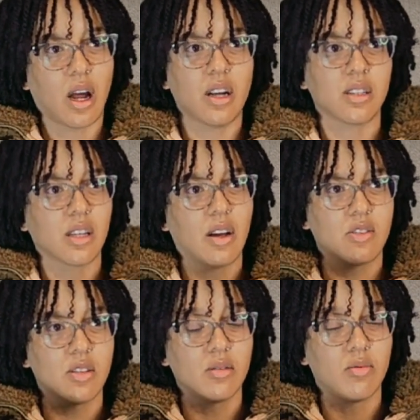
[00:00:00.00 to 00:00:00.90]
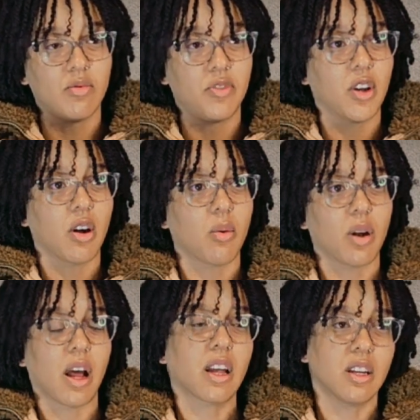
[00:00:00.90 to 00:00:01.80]
I just have to figure out
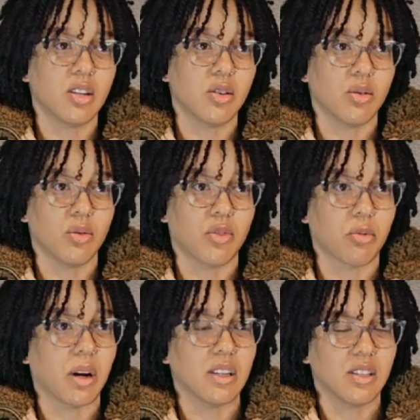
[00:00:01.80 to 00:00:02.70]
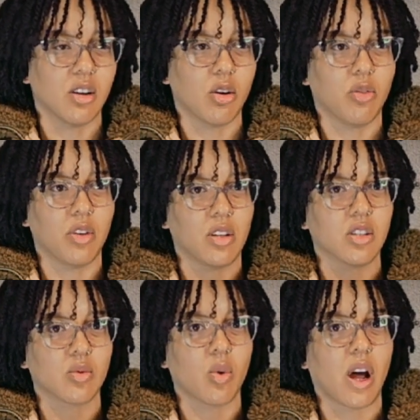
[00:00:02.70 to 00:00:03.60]
what I can do for myself and
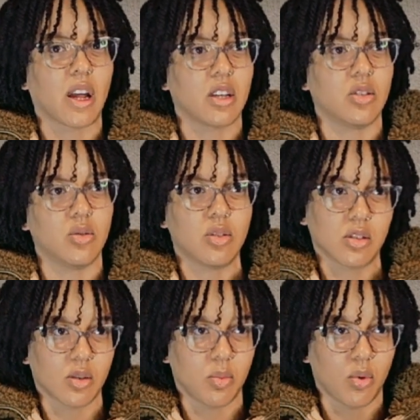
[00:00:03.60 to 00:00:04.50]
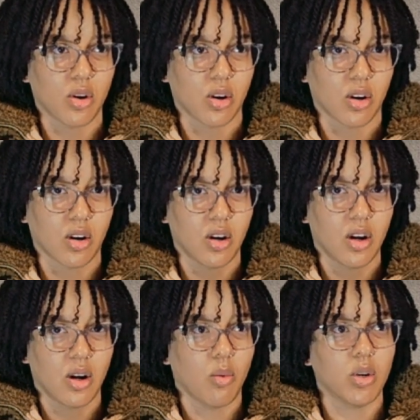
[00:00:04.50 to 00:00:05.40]
just what I can do to support her,
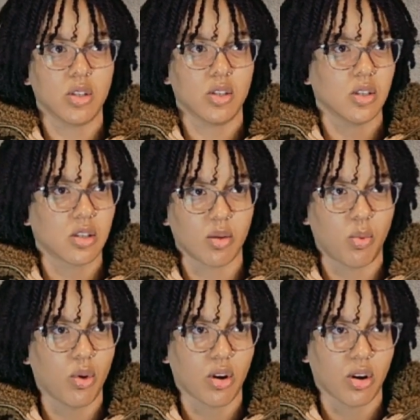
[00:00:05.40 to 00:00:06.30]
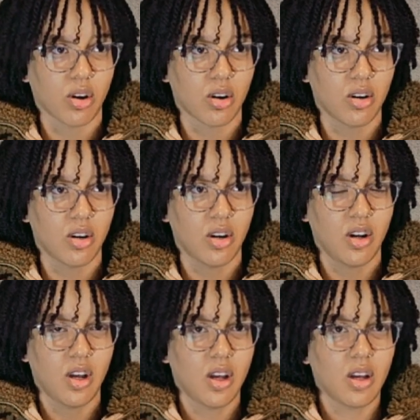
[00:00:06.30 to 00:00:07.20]
which is just support her.
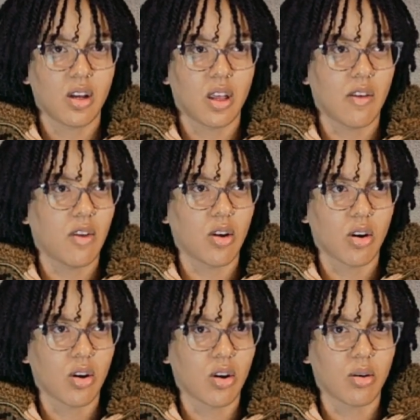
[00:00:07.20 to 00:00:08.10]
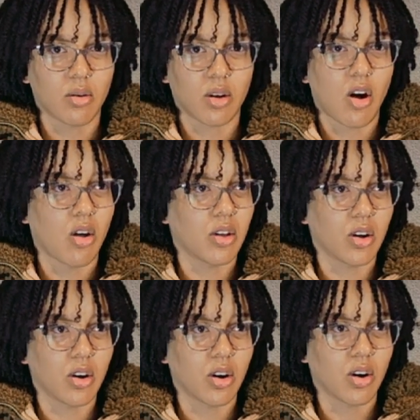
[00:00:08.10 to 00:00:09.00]
Giving her,
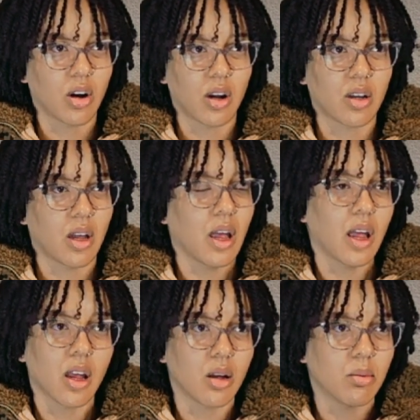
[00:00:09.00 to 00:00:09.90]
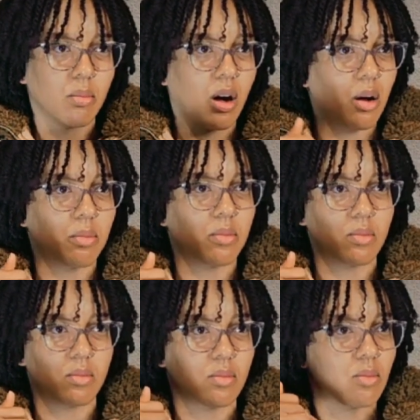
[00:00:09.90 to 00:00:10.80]
calling her, hey, mom
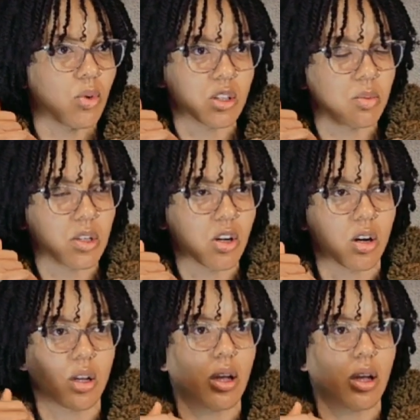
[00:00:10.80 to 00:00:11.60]
wants me to talk.